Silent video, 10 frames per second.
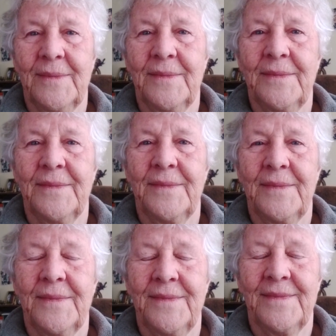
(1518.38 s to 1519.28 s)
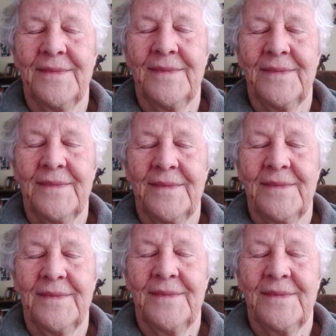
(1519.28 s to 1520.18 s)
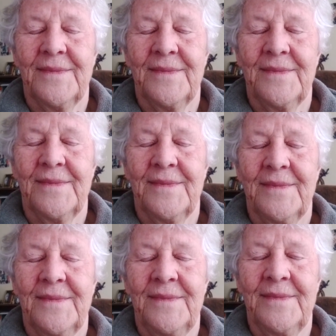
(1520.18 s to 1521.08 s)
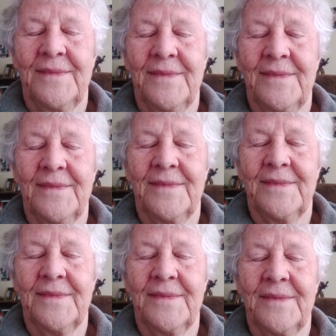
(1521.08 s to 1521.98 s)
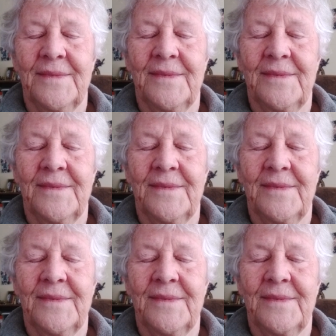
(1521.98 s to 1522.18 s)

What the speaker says: [no speech]